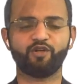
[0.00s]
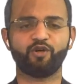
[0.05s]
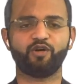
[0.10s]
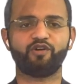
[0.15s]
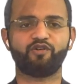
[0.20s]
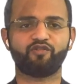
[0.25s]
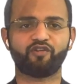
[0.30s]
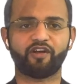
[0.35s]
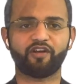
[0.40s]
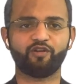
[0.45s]
you
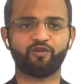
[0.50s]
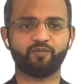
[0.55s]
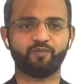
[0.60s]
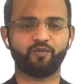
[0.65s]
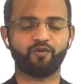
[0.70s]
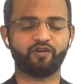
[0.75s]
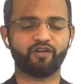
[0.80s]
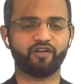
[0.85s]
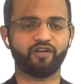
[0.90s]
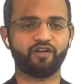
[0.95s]
are trying to
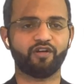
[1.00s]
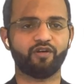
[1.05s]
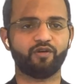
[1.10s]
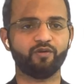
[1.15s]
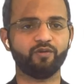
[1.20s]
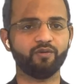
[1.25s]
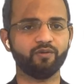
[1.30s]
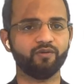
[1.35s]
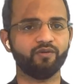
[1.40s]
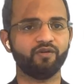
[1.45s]
put it
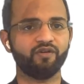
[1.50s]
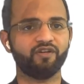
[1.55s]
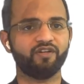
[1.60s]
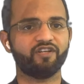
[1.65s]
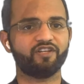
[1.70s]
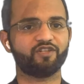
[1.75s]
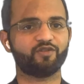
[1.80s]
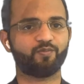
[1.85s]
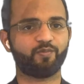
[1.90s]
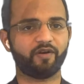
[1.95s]
into
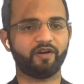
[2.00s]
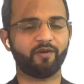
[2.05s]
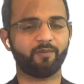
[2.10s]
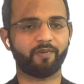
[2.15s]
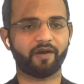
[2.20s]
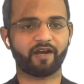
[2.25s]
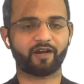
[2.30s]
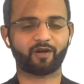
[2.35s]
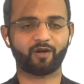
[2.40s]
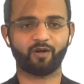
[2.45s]
sprint
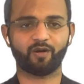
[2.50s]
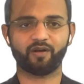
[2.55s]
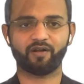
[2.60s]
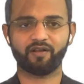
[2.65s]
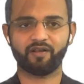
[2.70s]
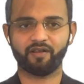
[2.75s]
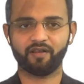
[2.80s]
backlog.